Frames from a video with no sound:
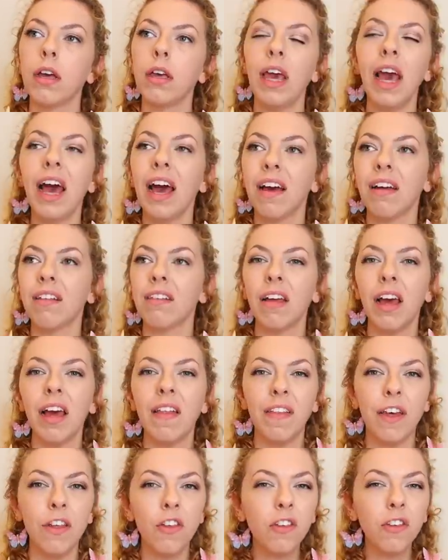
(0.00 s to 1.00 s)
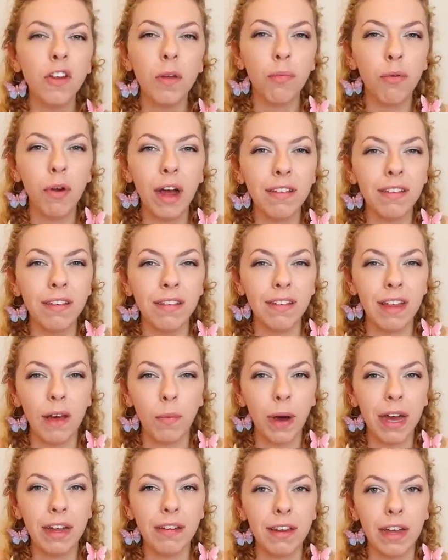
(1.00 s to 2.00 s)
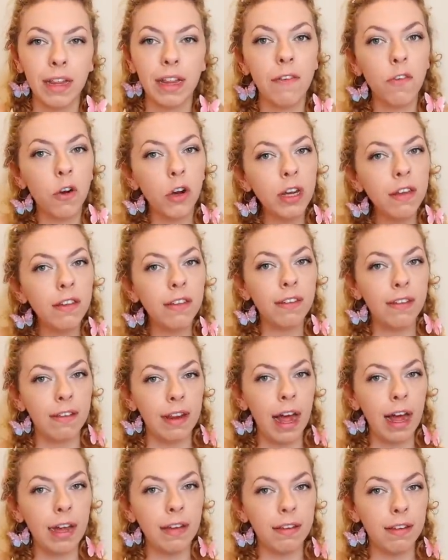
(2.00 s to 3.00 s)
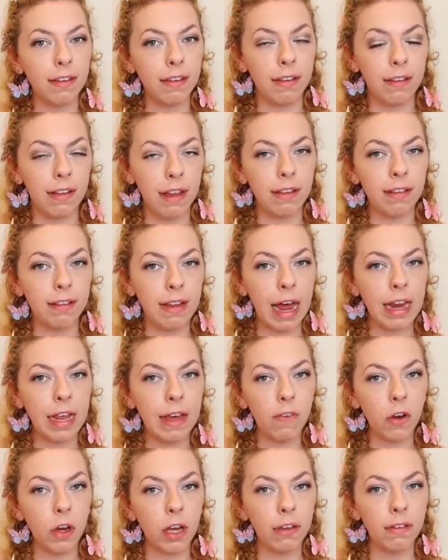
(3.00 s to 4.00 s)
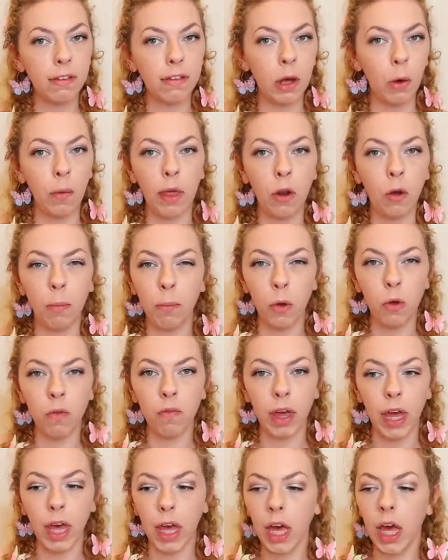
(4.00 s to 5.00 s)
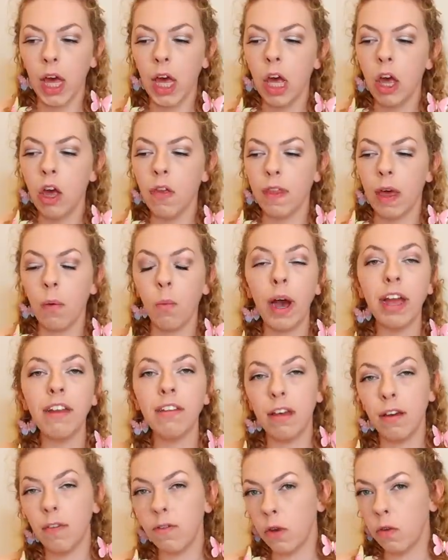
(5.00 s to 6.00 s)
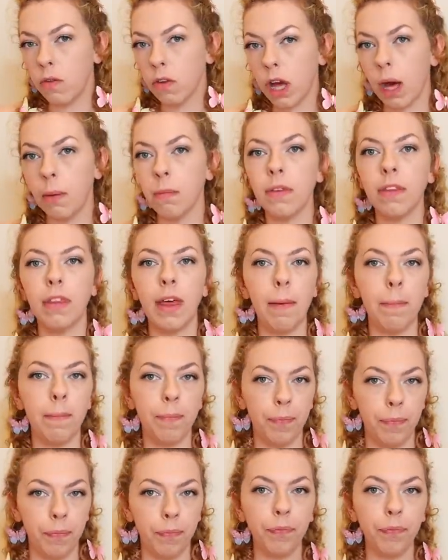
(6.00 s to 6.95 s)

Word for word: Yeah, they're just a presence. They're waiting. They're standing very still. They're not moving. They're waiting for you to come to them.